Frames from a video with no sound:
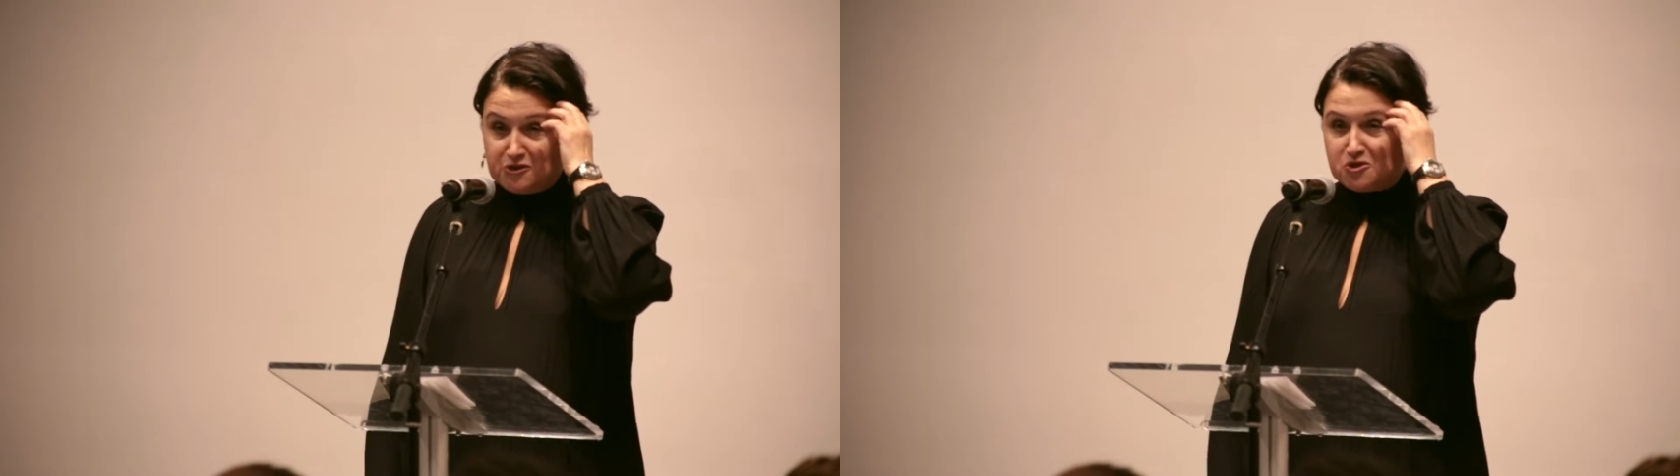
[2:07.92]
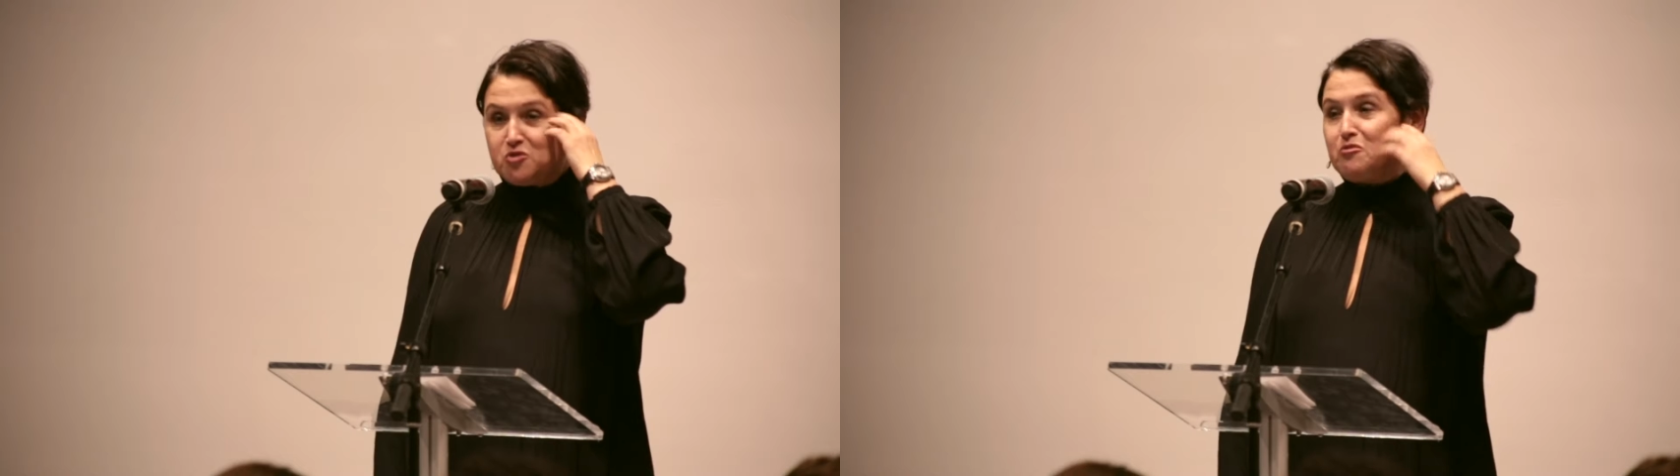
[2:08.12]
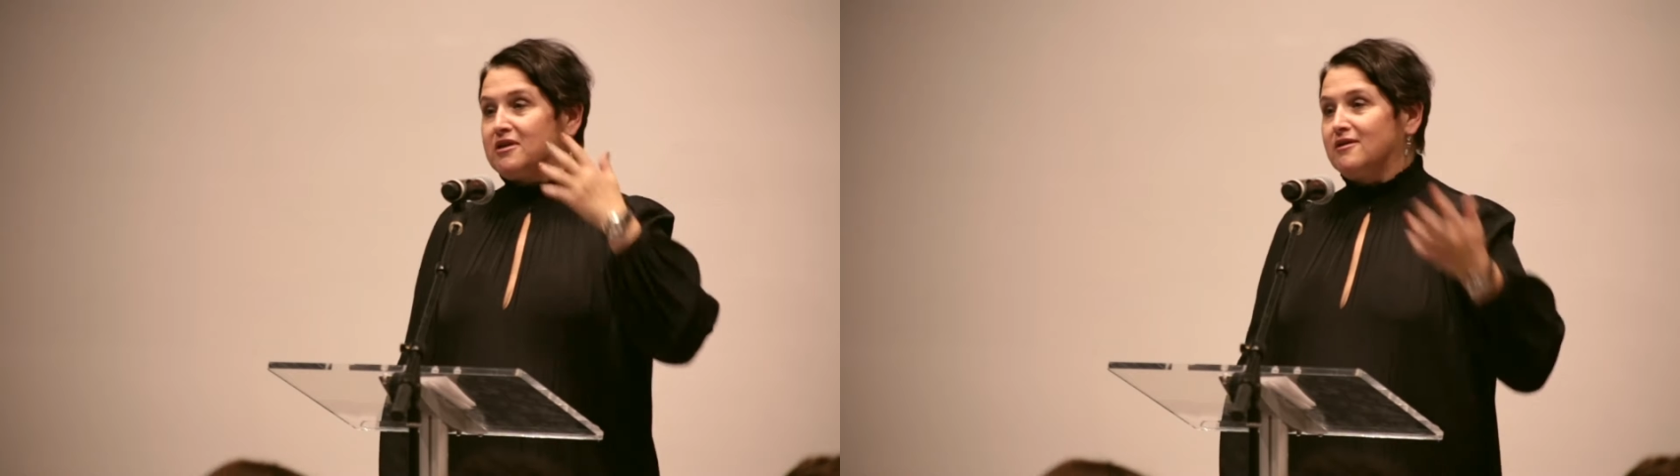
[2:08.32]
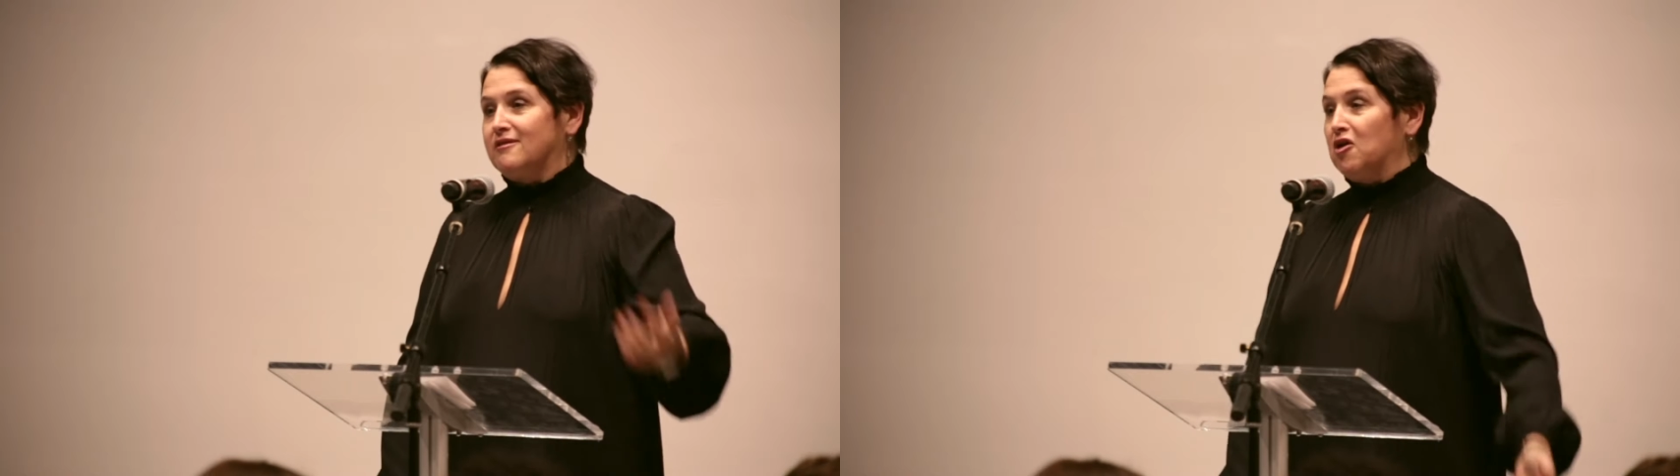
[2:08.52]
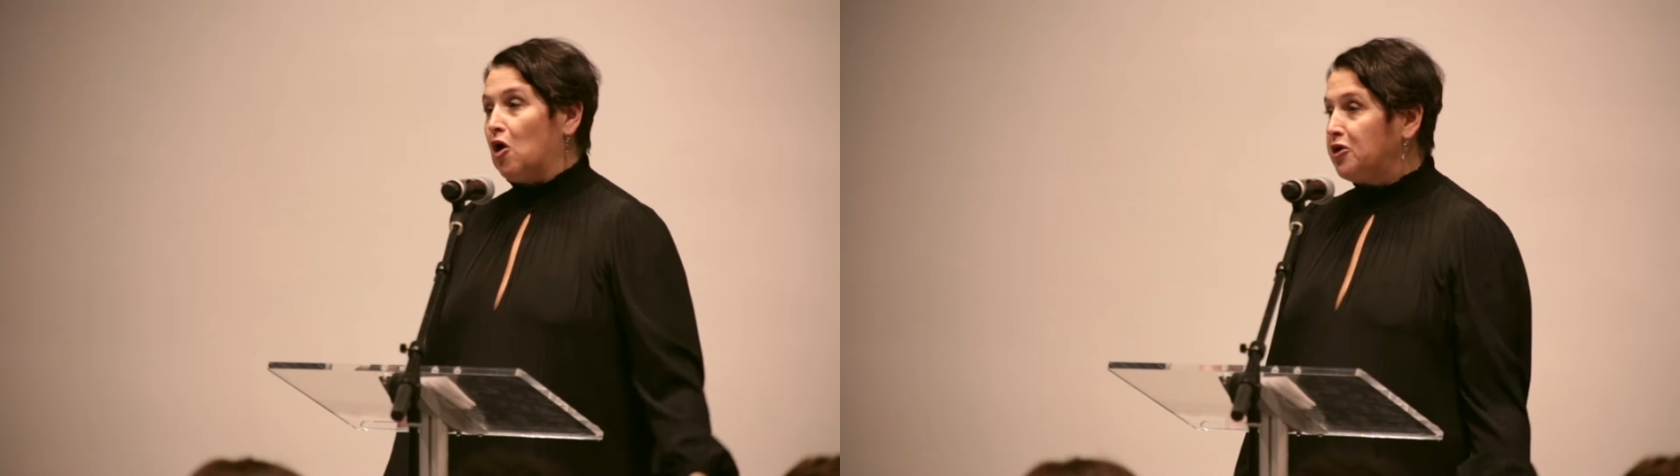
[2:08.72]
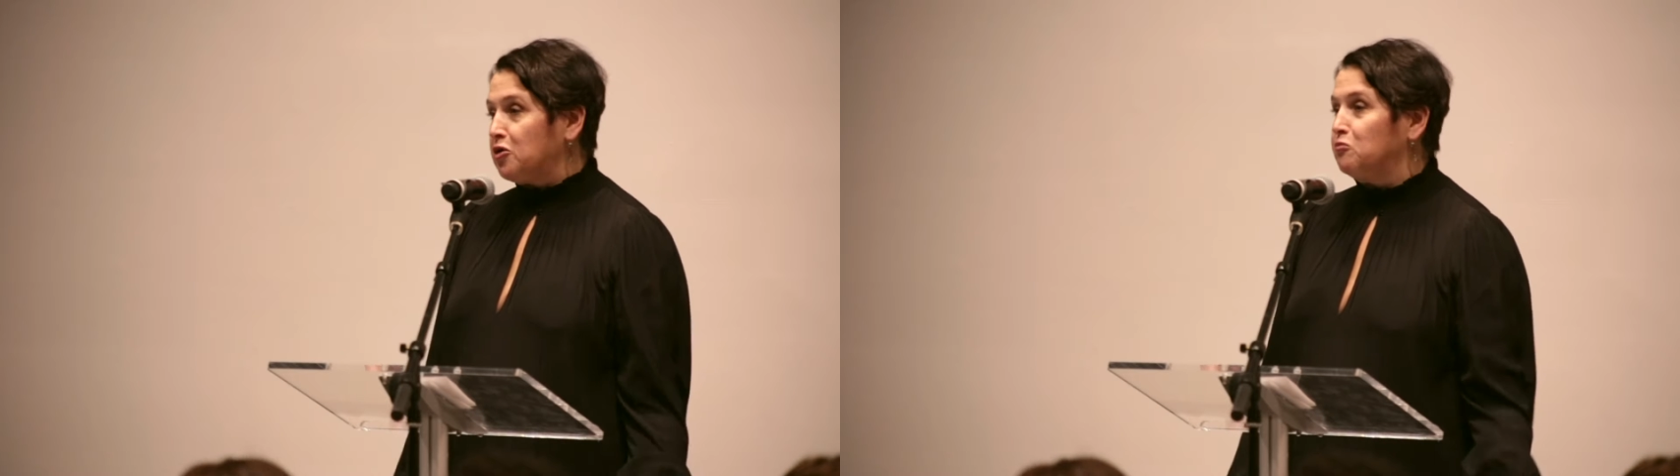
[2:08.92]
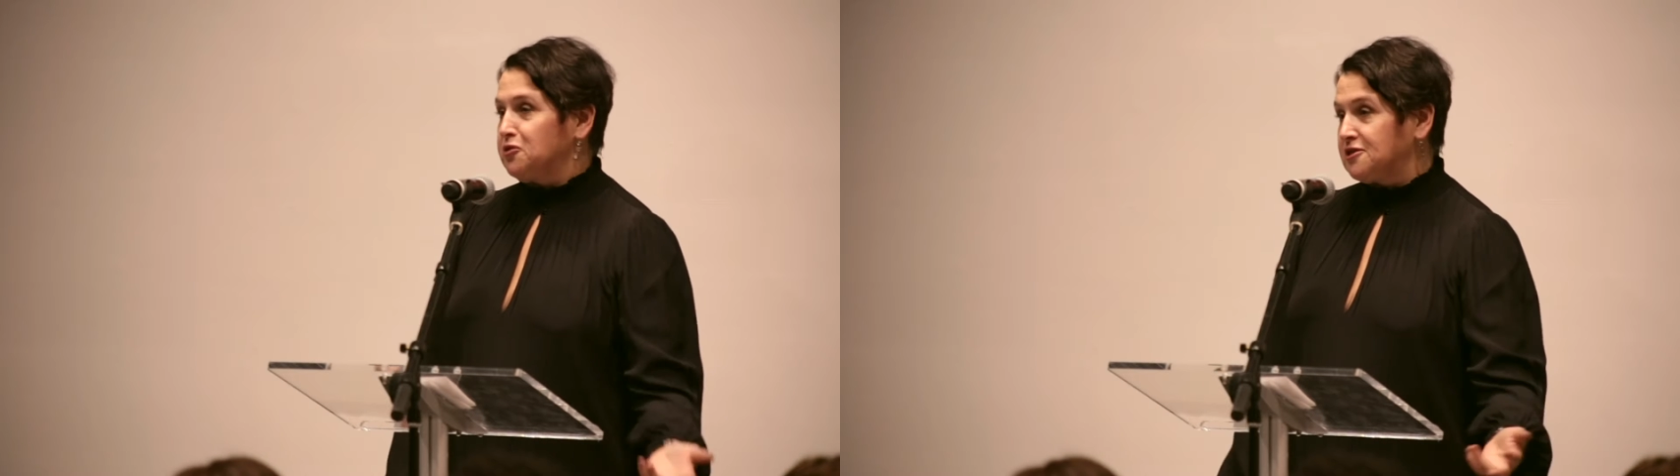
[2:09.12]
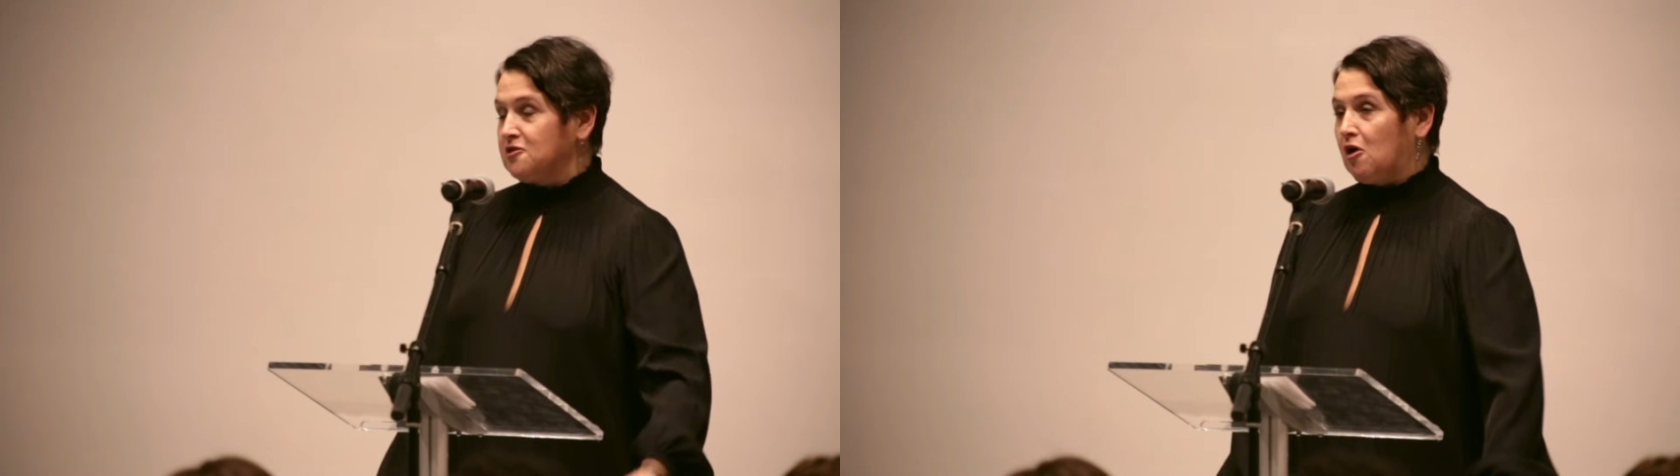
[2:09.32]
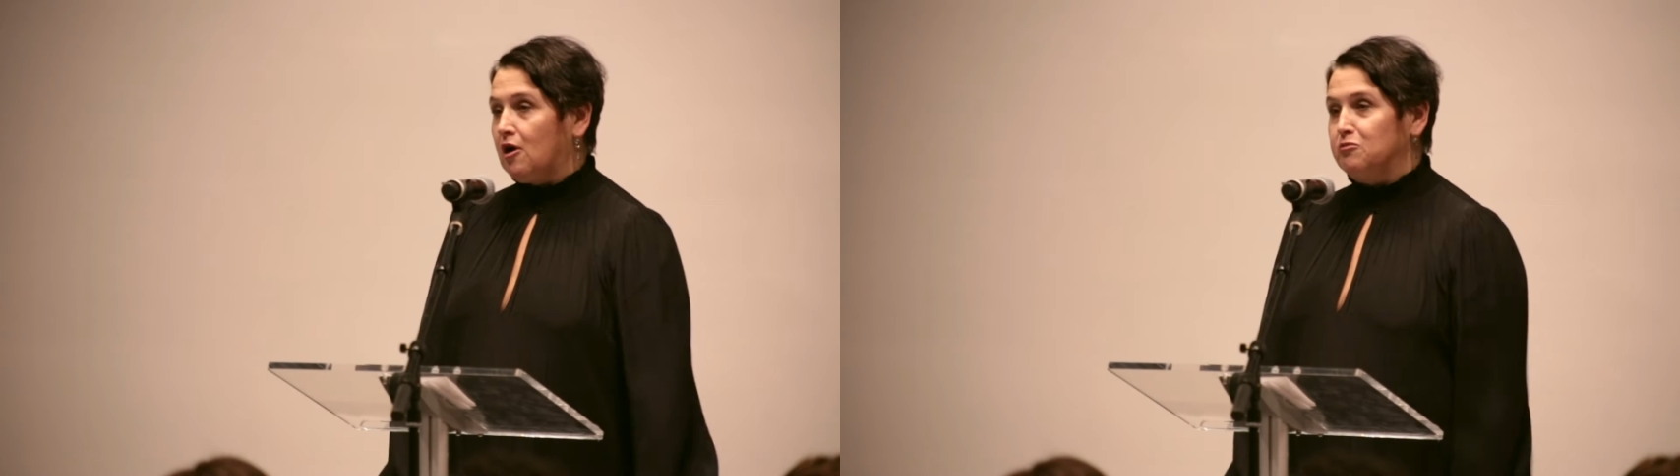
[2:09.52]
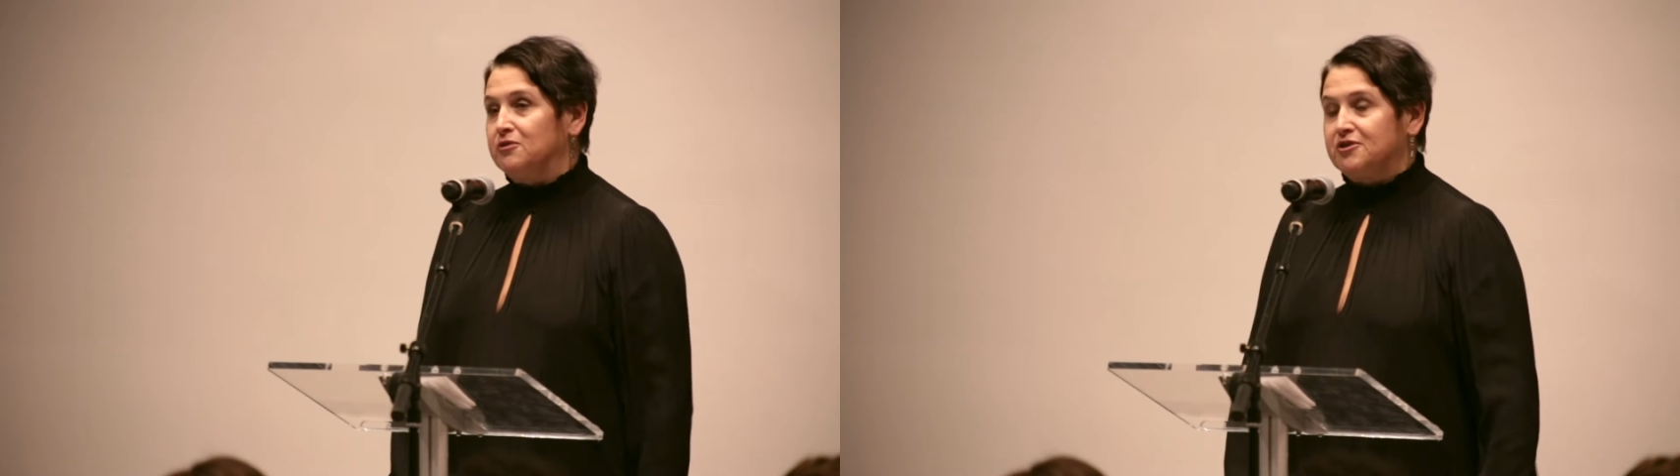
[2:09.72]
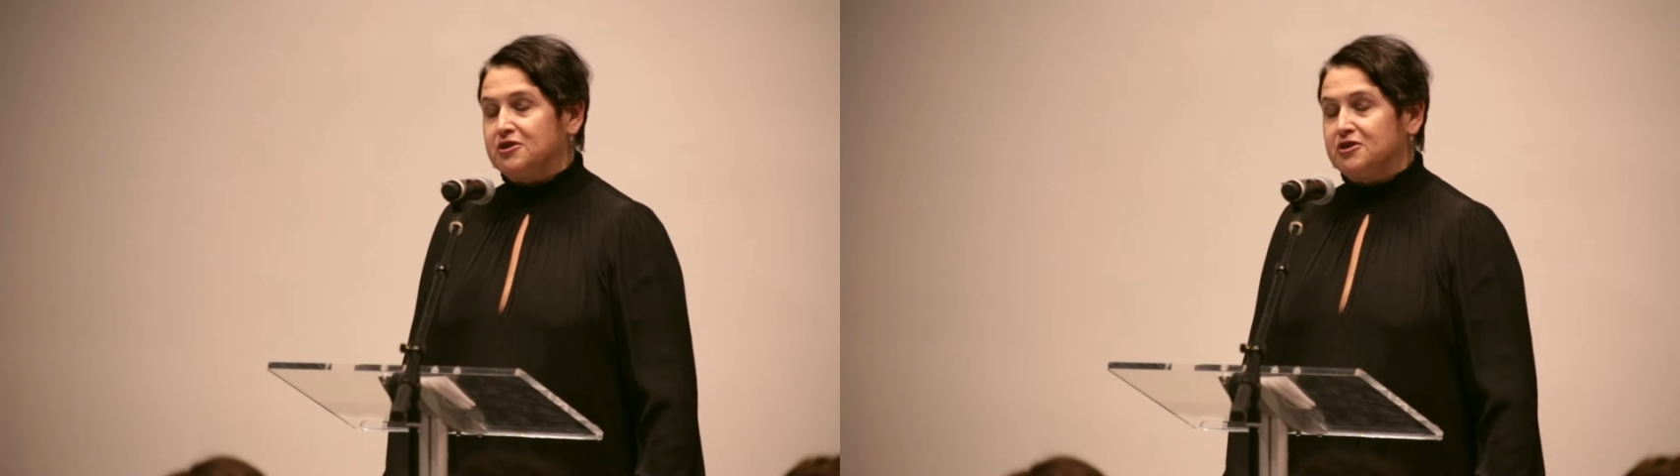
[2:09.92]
used to be an audiobook snob,